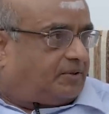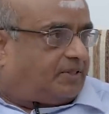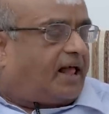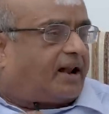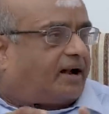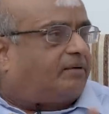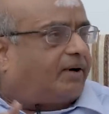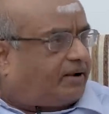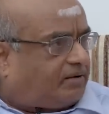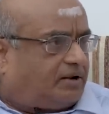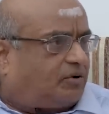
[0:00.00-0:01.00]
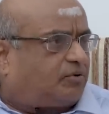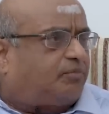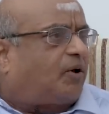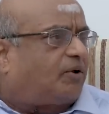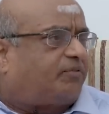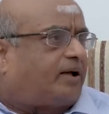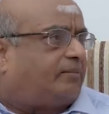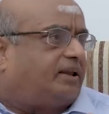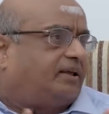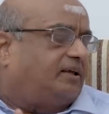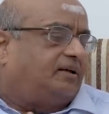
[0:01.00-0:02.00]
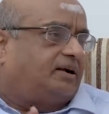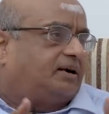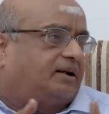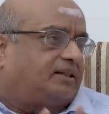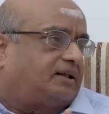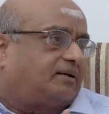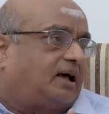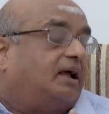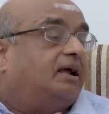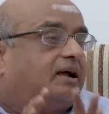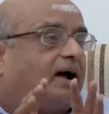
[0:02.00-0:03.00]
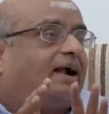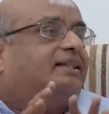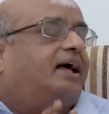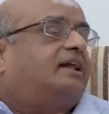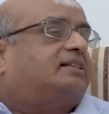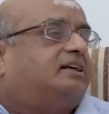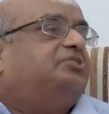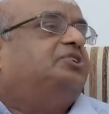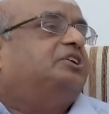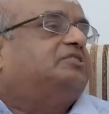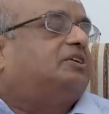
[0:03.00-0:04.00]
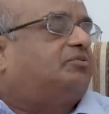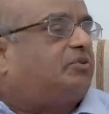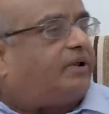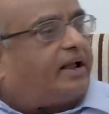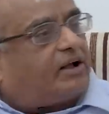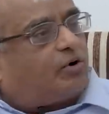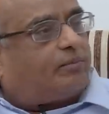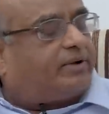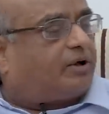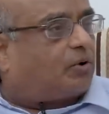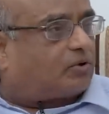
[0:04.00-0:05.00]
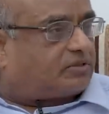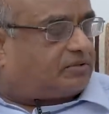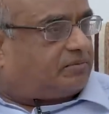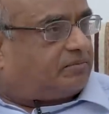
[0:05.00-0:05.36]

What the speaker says: They are run by, you know, small family and other. And they are the engines of our economic growth.